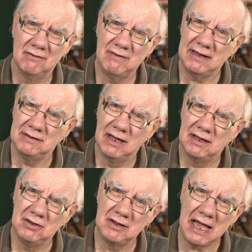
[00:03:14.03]
then
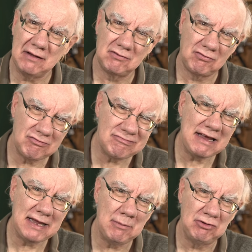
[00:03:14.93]
you get
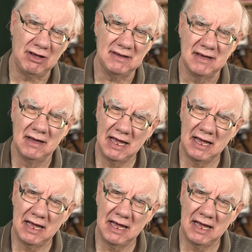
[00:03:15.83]
great images.